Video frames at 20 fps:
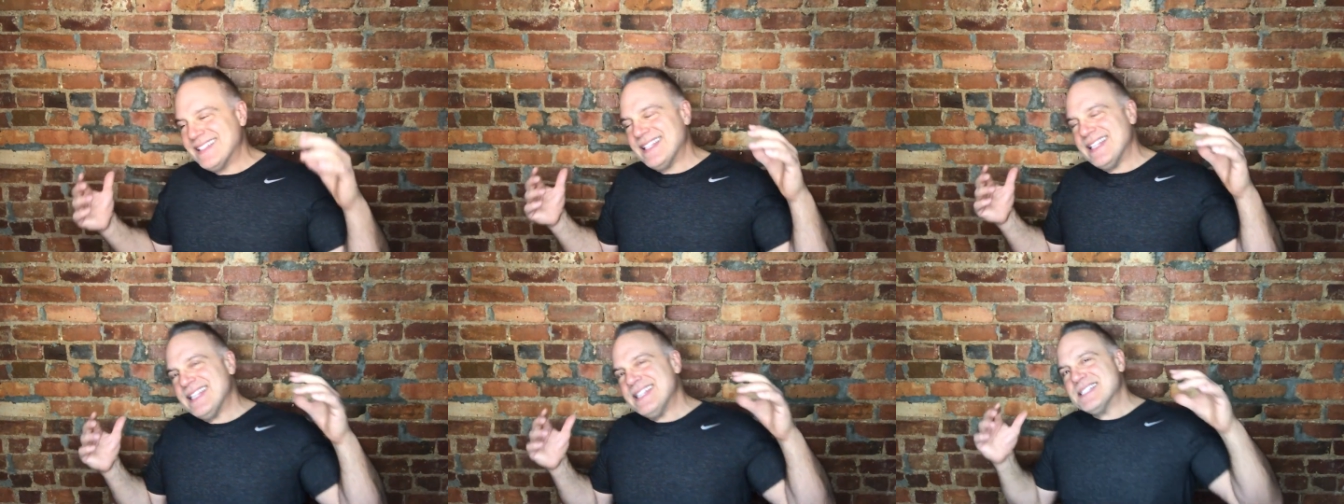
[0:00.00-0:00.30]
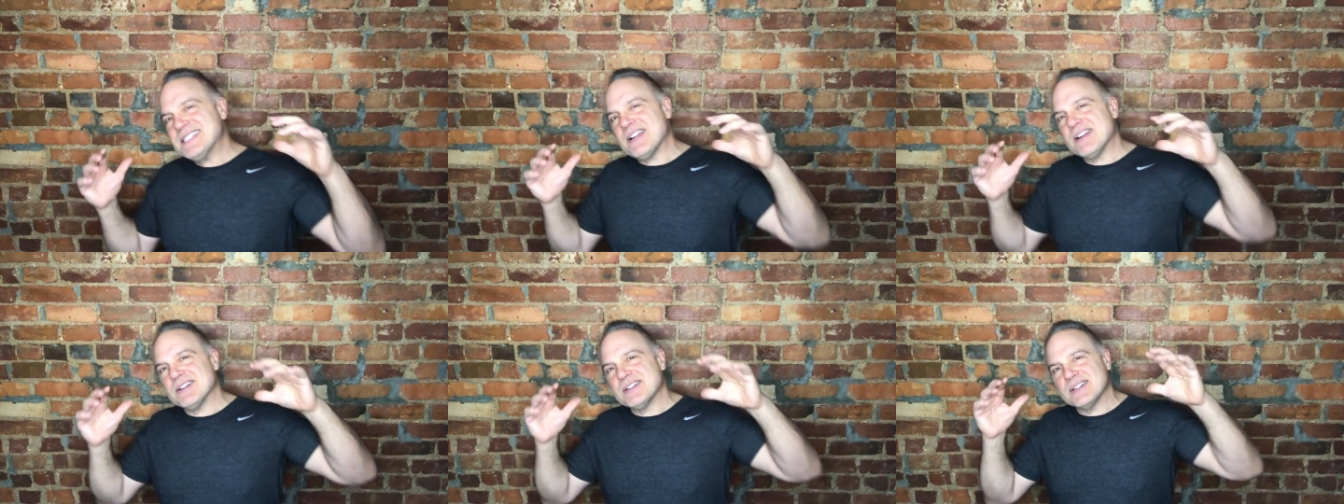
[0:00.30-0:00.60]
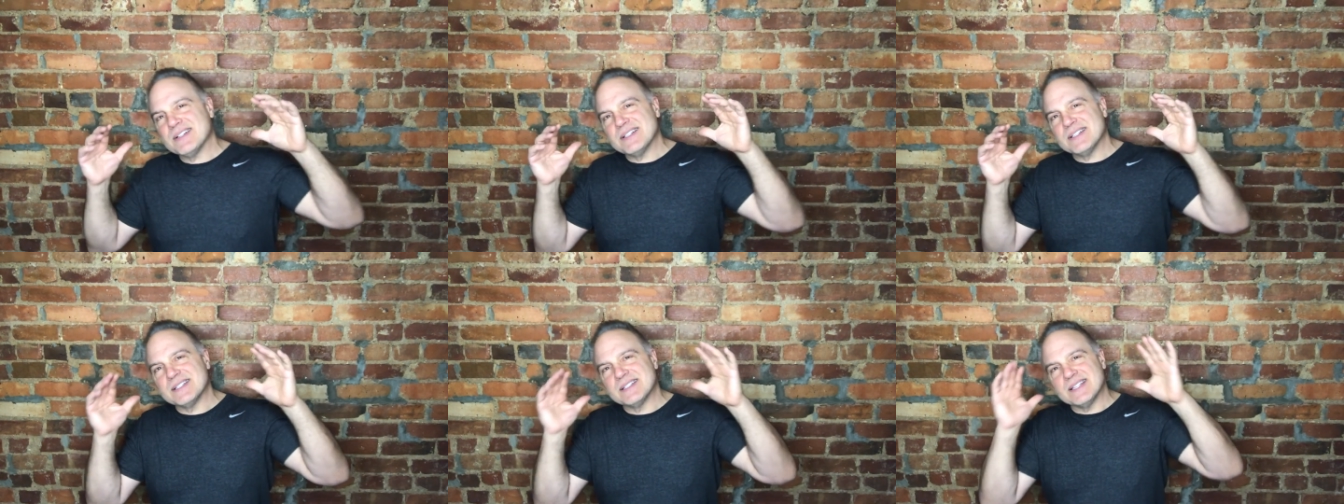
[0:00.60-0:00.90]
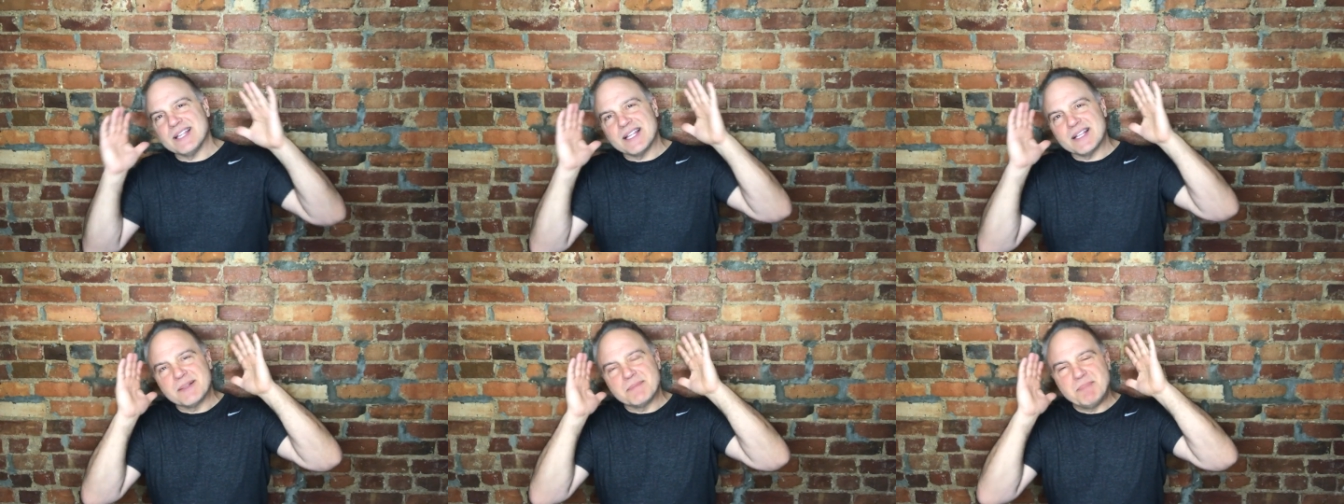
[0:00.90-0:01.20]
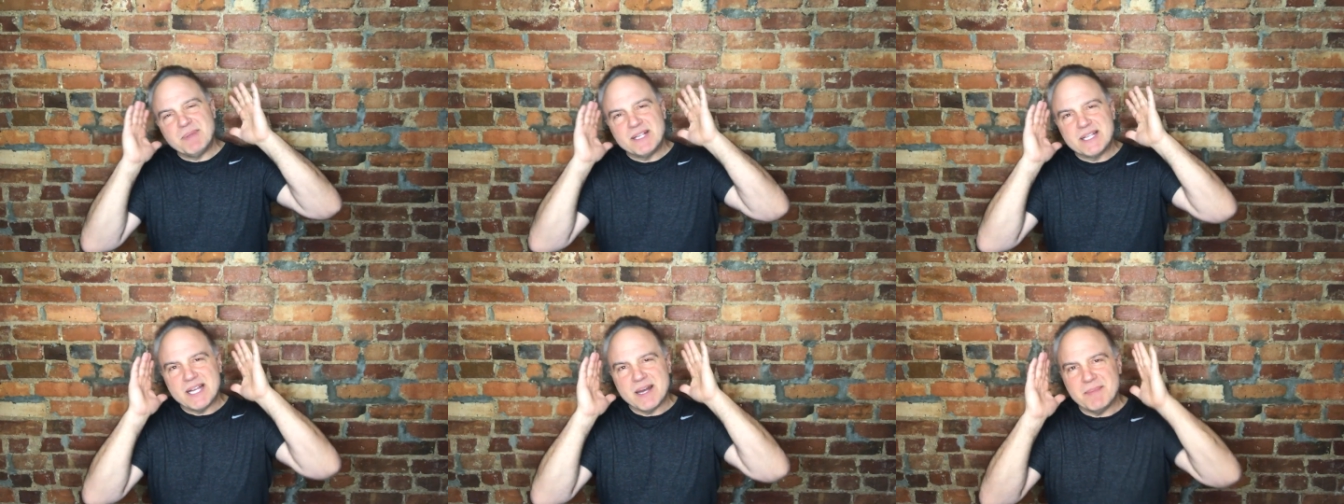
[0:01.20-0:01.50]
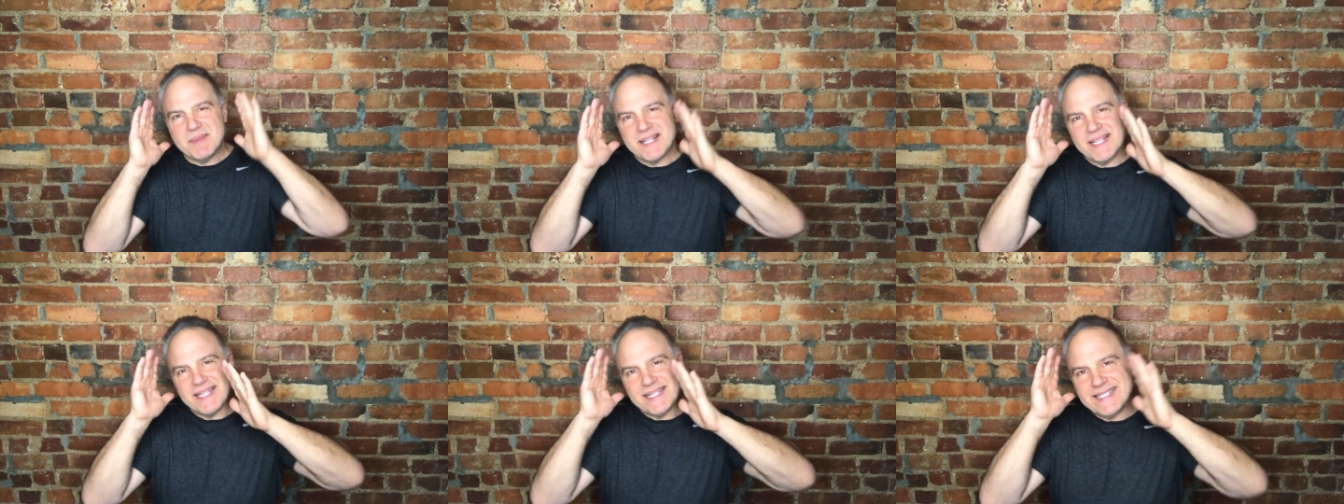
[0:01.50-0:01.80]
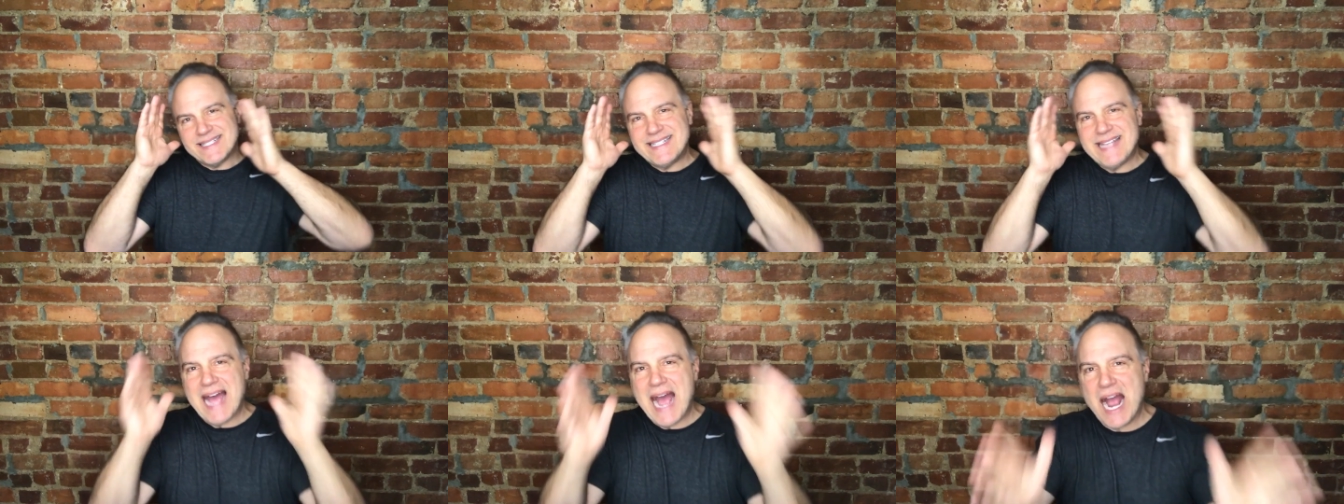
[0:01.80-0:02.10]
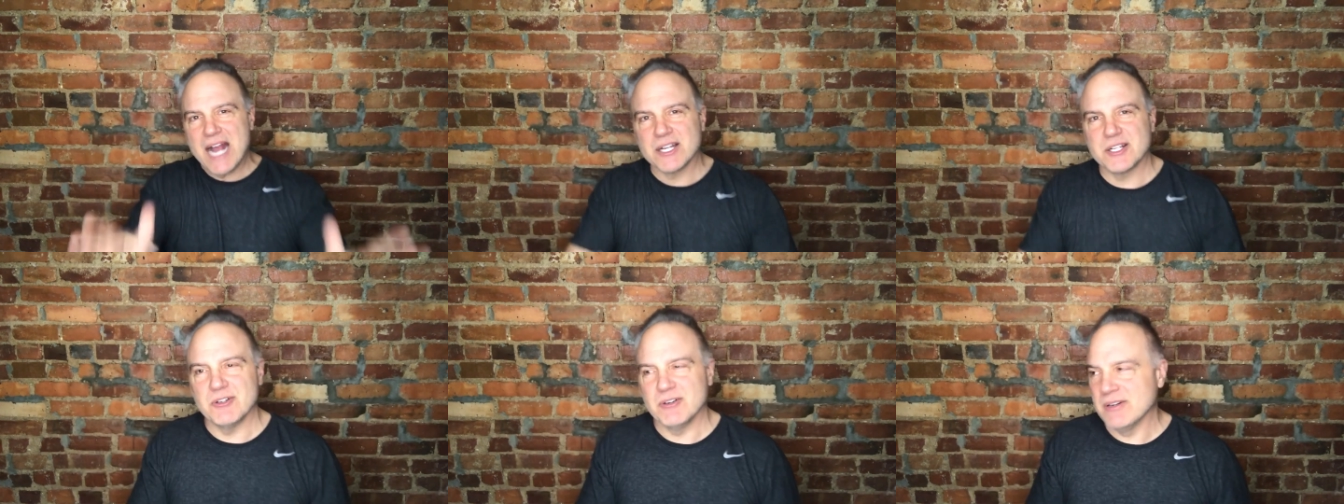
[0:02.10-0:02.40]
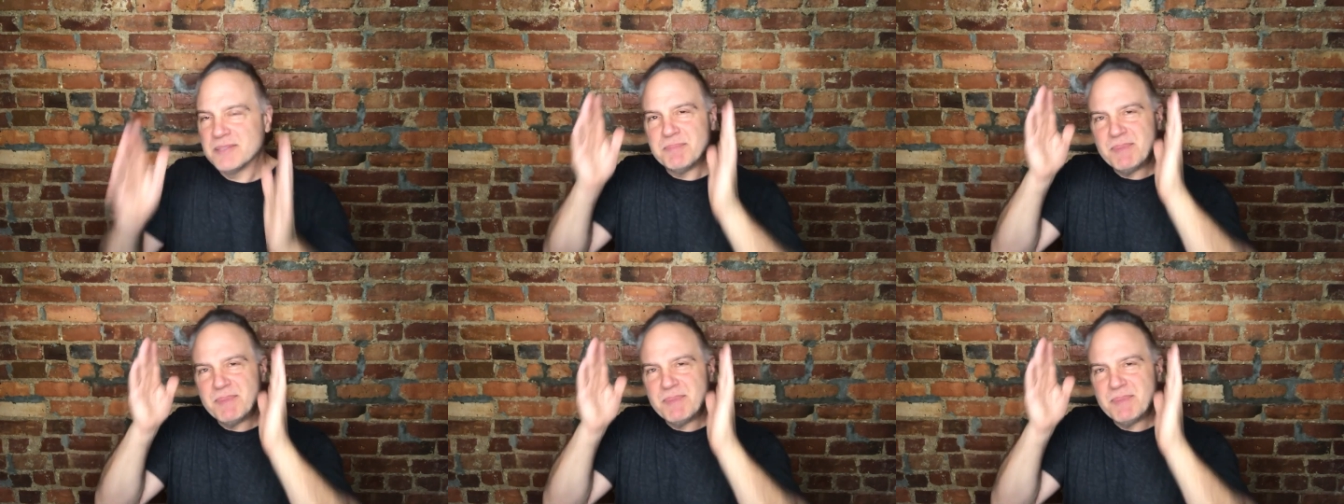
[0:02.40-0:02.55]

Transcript: These are like becoming a doctor.